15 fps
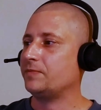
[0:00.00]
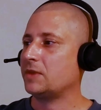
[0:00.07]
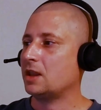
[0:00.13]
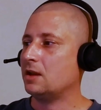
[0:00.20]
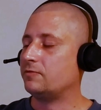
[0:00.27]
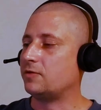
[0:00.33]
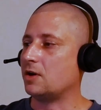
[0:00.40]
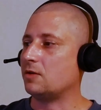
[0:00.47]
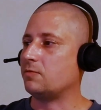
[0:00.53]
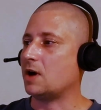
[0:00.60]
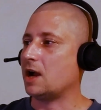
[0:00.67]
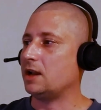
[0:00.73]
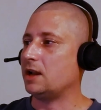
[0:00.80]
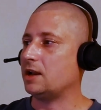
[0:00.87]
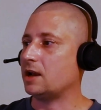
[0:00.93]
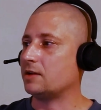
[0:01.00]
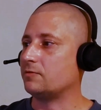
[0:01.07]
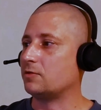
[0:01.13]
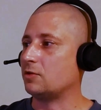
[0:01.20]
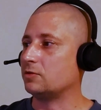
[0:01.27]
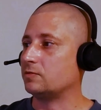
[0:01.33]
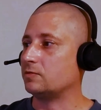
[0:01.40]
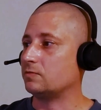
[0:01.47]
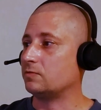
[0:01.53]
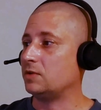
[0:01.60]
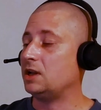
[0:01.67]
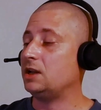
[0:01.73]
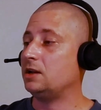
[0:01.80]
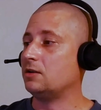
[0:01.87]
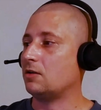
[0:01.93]
for a while I wrote
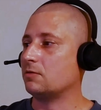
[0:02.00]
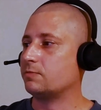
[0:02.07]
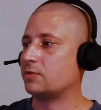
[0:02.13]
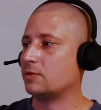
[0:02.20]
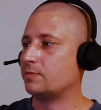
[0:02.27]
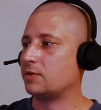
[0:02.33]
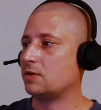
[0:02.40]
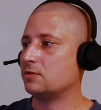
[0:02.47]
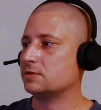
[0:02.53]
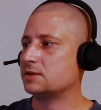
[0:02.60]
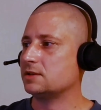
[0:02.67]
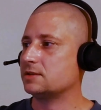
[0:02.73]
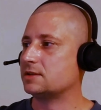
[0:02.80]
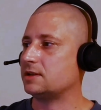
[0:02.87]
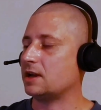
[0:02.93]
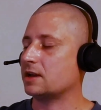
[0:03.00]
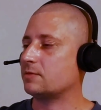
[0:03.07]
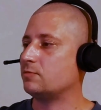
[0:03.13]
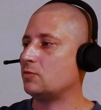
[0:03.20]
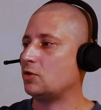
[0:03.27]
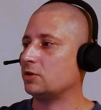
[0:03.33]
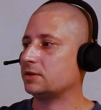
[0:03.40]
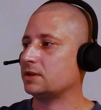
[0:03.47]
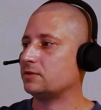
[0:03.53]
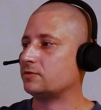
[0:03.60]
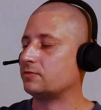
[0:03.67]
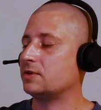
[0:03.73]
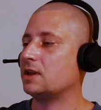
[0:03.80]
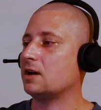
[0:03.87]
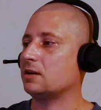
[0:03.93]
really long proposals, like more than
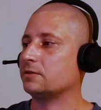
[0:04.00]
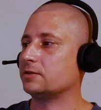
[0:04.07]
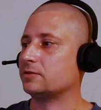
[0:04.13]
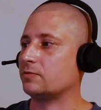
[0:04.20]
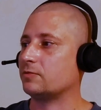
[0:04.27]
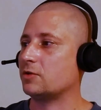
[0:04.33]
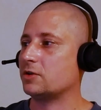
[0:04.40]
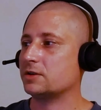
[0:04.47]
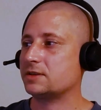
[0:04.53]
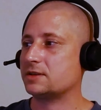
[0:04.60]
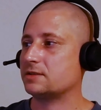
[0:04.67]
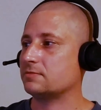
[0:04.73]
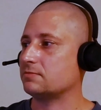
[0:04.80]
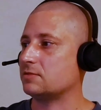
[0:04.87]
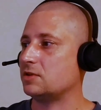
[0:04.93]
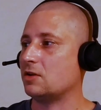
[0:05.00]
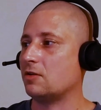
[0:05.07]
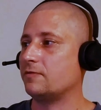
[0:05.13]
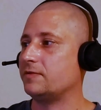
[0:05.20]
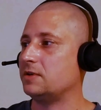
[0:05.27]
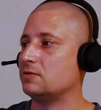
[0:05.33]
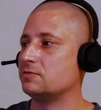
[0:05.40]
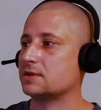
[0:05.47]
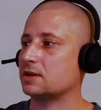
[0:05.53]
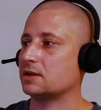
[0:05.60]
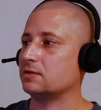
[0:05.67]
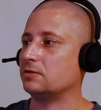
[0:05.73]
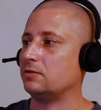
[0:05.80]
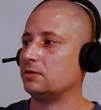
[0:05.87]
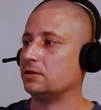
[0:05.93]
300 words, no views
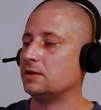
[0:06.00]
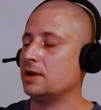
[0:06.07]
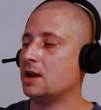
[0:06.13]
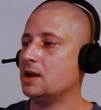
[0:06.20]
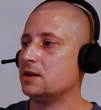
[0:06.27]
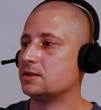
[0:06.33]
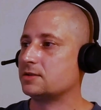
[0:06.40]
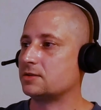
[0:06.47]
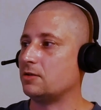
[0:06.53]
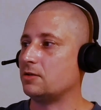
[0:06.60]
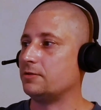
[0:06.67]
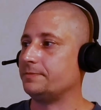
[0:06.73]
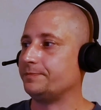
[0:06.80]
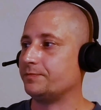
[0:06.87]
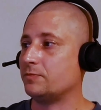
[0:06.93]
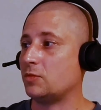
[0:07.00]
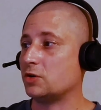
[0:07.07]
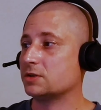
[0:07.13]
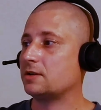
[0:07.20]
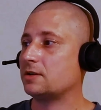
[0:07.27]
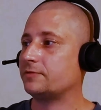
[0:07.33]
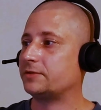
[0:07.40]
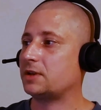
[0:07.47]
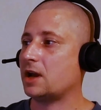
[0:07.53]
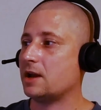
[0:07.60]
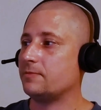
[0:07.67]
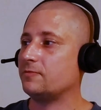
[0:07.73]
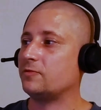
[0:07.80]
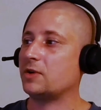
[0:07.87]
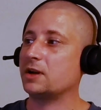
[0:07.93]
at all. So most of
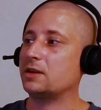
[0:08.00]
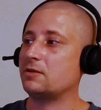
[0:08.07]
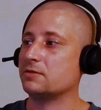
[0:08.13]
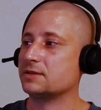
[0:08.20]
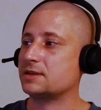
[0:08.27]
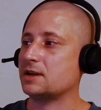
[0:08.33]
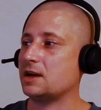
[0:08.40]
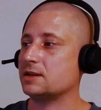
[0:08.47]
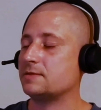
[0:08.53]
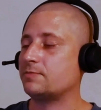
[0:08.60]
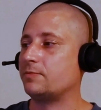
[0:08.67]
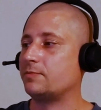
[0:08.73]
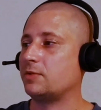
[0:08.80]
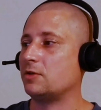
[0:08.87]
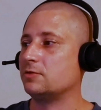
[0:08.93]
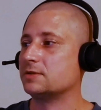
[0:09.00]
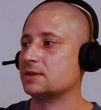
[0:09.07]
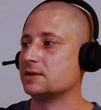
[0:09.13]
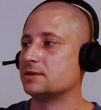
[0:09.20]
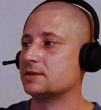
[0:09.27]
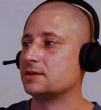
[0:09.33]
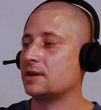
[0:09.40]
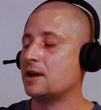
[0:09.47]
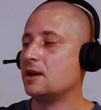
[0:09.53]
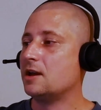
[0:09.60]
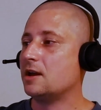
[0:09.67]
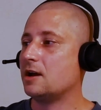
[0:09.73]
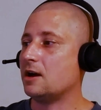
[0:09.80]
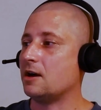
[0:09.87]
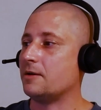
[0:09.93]
time, very concise proposals
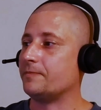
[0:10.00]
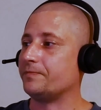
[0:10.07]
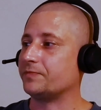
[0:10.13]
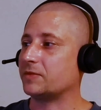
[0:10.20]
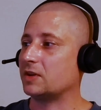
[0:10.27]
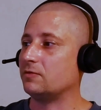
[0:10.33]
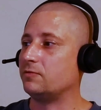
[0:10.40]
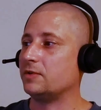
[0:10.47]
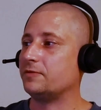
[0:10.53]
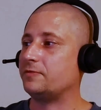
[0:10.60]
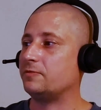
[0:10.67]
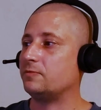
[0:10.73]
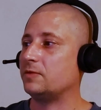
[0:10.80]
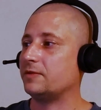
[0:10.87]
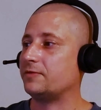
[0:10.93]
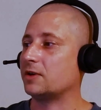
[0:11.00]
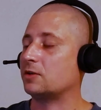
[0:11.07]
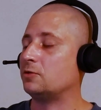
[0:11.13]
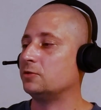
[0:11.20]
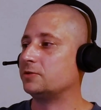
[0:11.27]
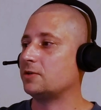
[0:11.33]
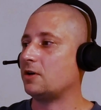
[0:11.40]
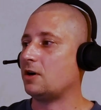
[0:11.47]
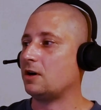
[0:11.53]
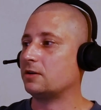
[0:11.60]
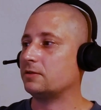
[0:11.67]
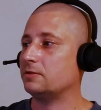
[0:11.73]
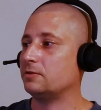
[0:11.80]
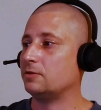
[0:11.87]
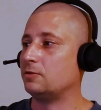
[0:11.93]
with a good
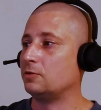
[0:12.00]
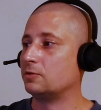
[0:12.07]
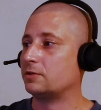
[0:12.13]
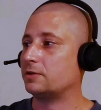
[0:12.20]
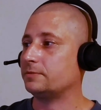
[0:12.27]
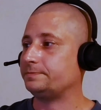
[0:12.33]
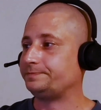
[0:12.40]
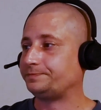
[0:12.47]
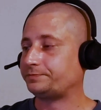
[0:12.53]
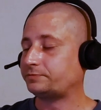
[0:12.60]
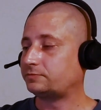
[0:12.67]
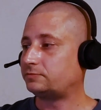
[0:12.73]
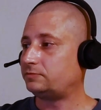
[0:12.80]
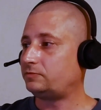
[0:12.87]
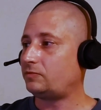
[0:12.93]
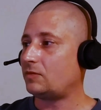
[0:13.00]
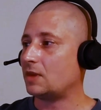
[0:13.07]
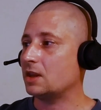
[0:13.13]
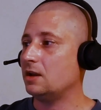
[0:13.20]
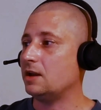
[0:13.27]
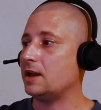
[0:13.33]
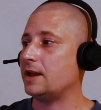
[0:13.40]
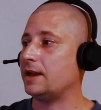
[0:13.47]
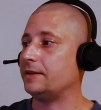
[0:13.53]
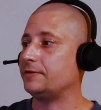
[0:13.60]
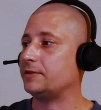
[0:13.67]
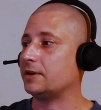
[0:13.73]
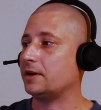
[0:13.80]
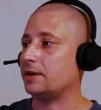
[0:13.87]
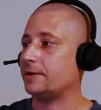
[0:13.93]
hook
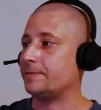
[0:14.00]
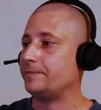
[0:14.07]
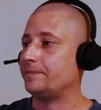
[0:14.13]
and um,